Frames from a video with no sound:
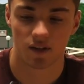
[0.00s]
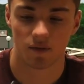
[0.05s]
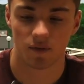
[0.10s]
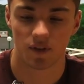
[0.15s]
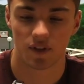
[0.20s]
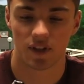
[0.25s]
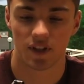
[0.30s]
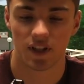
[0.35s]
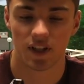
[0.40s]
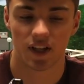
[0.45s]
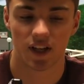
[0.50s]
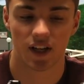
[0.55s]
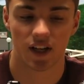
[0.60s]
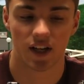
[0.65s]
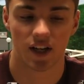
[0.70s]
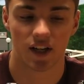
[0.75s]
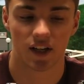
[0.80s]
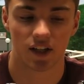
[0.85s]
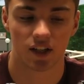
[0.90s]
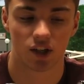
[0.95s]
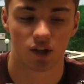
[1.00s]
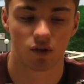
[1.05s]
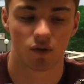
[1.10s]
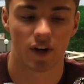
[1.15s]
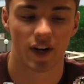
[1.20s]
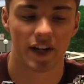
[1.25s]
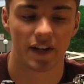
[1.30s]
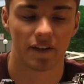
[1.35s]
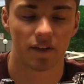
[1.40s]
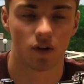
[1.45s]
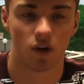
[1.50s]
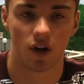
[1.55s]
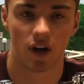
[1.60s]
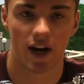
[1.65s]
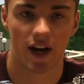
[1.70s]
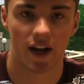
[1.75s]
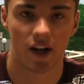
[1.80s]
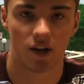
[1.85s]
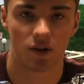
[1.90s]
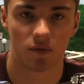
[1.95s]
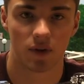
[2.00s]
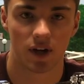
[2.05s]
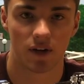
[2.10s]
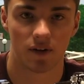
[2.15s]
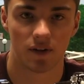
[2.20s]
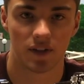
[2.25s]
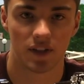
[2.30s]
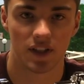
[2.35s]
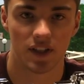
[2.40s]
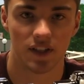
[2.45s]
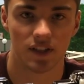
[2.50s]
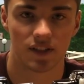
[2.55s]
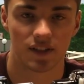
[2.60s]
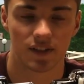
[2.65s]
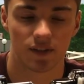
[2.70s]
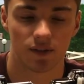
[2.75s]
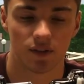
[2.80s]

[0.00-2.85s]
with the great Long Island Railroad Keystone